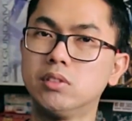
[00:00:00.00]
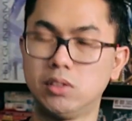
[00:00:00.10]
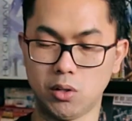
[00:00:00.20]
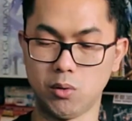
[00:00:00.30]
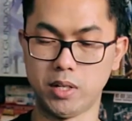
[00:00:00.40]

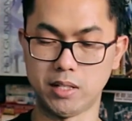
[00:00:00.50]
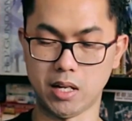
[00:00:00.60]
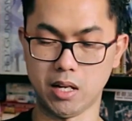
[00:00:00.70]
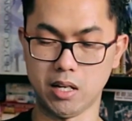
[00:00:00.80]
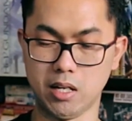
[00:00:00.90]
So once
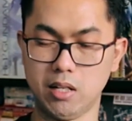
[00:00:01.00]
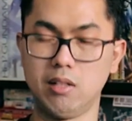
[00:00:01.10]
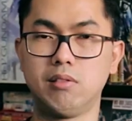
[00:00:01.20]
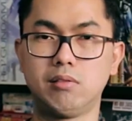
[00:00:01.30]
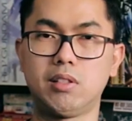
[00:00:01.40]
I
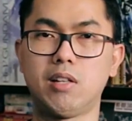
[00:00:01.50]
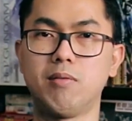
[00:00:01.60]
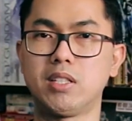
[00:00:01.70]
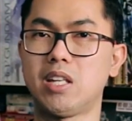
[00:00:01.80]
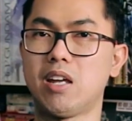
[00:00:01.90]
have
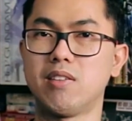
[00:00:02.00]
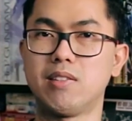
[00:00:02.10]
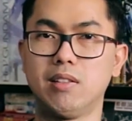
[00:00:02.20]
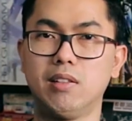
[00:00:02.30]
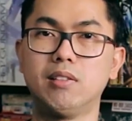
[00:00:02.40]
a chance
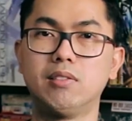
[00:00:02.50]
to